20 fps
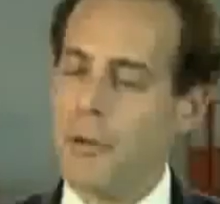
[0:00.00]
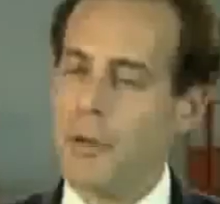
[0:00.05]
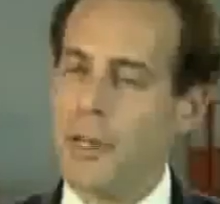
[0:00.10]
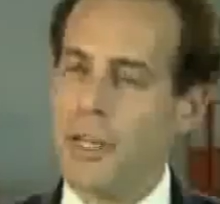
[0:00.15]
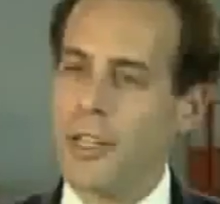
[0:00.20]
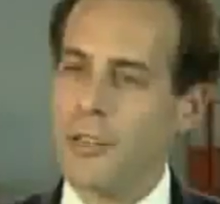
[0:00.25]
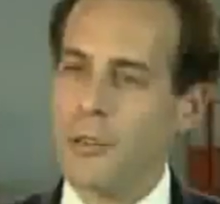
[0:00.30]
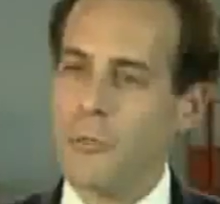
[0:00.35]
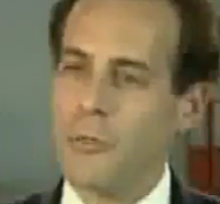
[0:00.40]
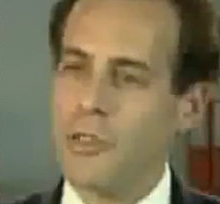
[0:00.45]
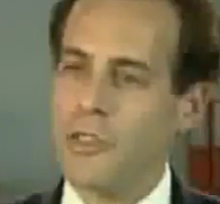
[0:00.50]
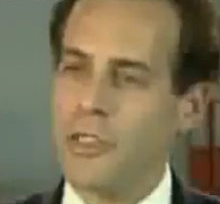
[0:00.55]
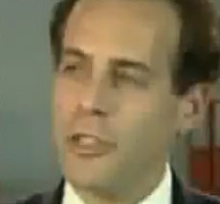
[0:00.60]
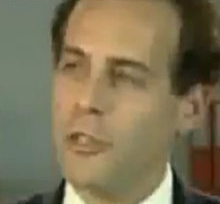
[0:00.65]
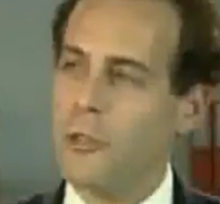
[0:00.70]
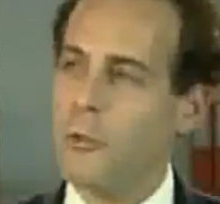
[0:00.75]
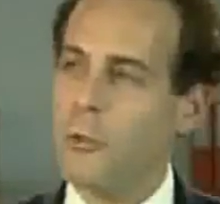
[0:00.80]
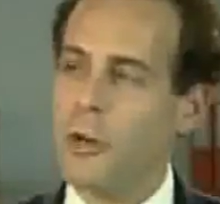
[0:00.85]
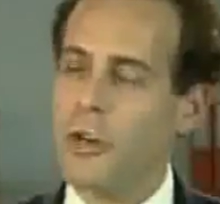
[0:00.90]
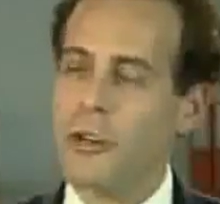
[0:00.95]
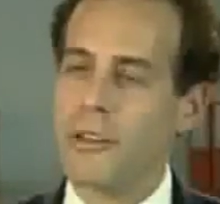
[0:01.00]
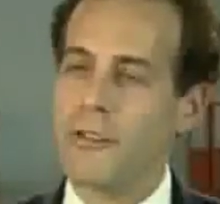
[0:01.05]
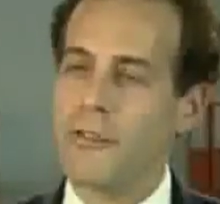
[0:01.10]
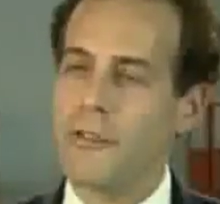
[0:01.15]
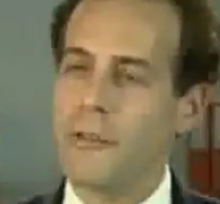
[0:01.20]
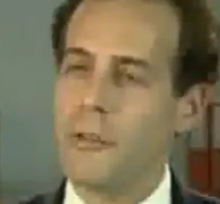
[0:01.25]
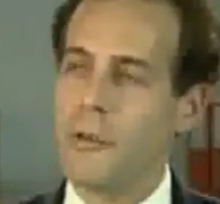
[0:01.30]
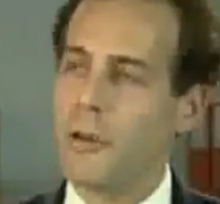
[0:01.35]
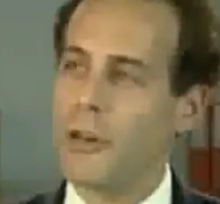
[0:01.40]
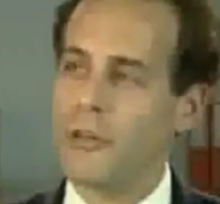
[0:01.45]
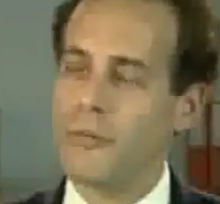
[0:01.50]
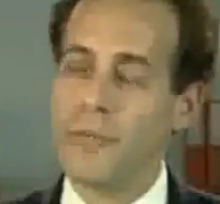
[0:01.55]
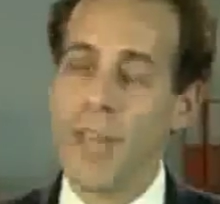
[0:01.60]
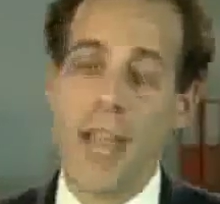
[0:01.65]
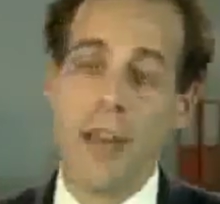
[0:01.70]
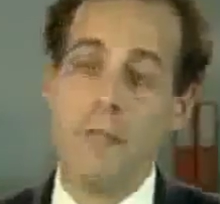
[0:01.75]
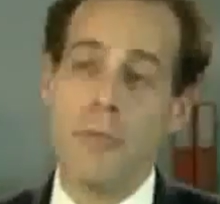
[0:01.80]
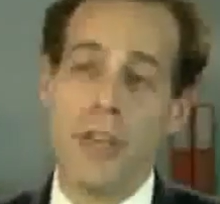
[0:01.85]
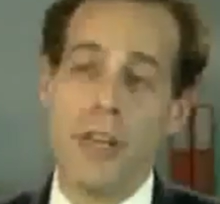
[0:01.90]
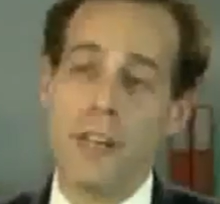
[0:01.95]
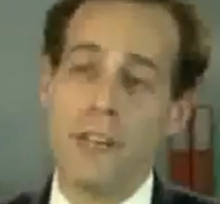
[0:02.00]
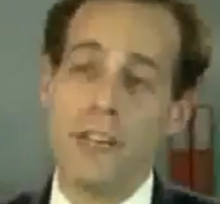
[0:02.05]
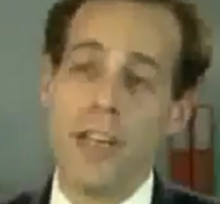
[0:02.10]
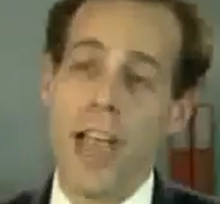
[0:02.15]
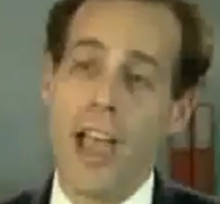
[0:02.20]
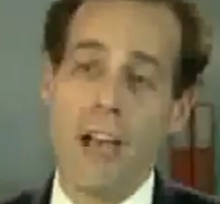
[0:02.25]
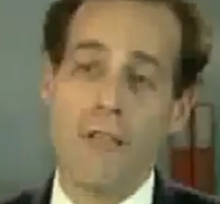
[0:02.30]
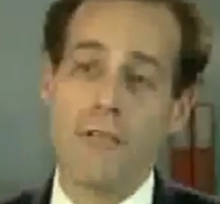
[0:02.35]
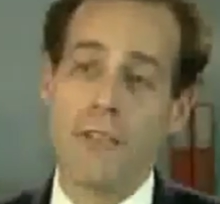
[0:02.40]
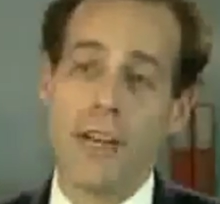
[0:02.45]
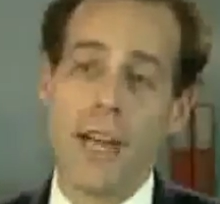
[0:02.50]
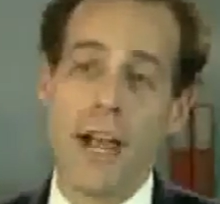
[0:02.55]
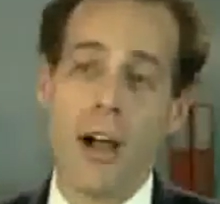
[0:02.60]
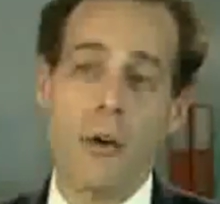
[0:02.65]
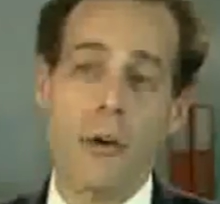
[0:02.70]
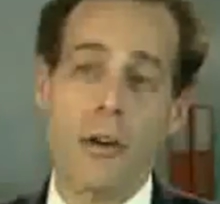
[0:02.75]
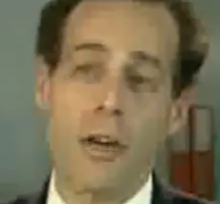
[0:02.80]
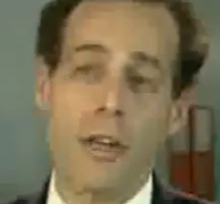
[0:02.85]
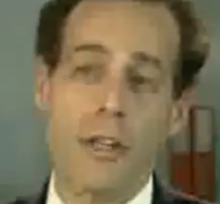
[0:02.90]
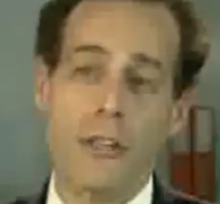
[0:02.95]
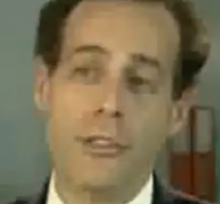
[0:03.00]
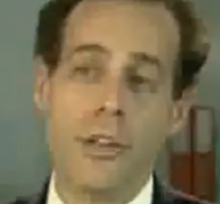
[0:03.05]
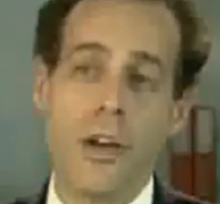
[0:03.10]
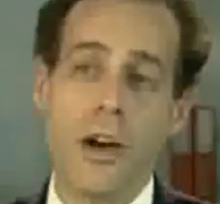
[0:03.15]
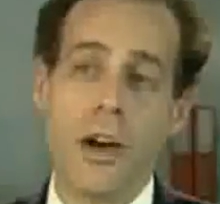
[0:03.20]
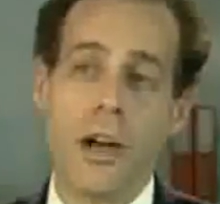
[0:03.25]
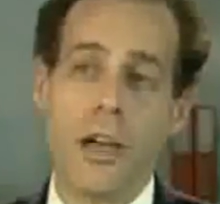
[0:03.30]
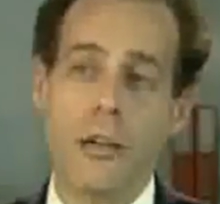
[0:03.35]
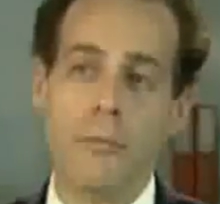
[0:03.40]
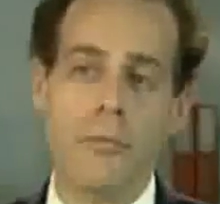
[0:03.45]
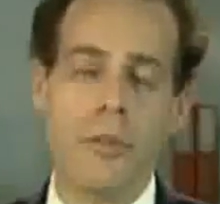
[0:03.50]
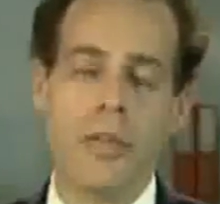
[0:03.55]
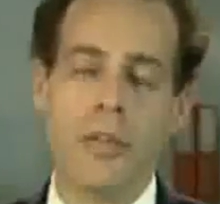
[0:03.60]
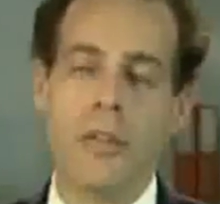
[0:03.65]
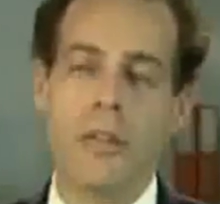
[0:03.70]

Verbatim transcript: able to get the machine to work for 10 minutes, half an hour at a time.